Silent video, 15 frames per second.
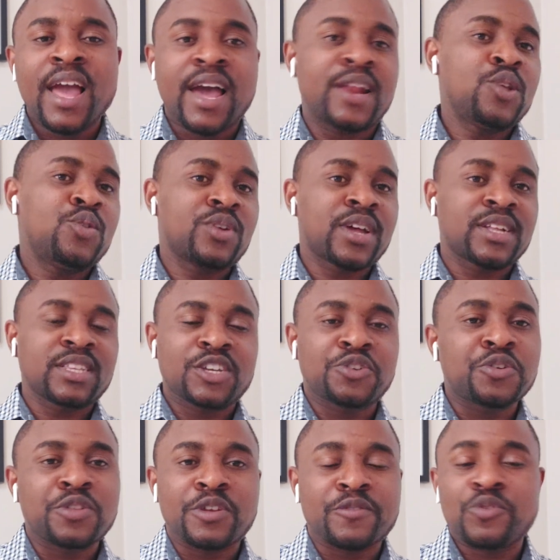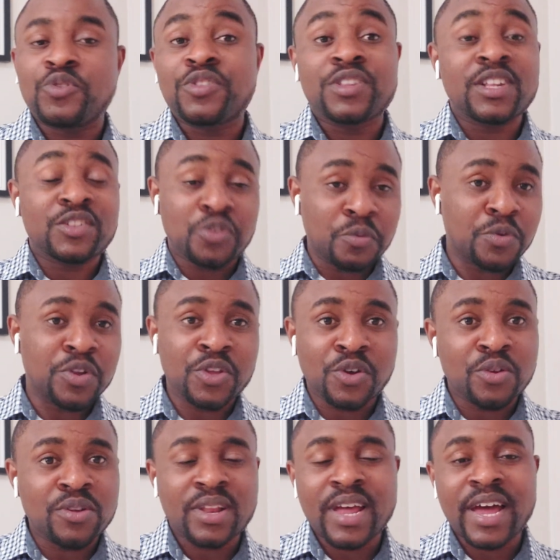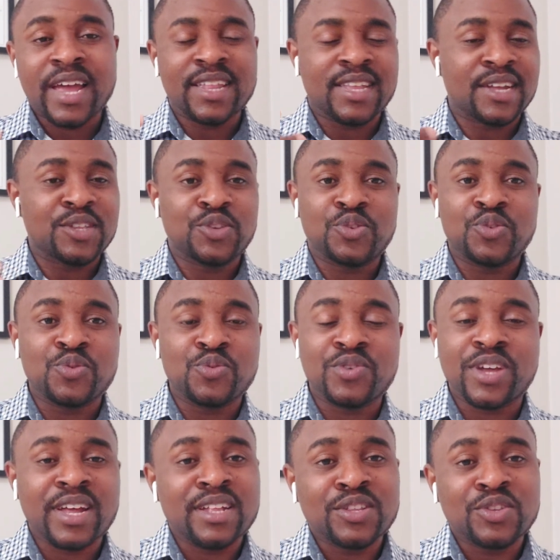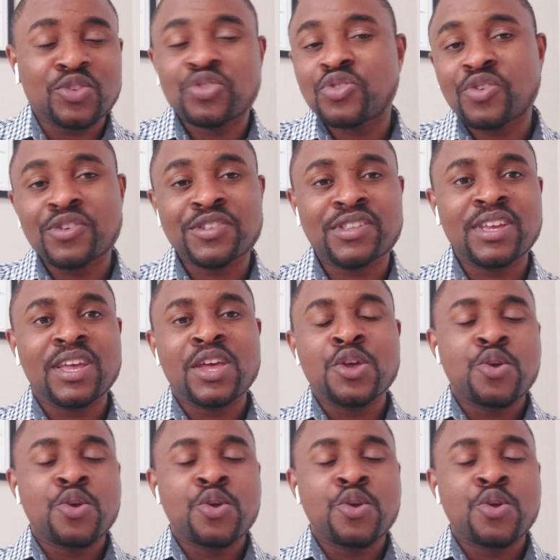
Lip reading: and then you can tell that if you see somebody online that you can trust,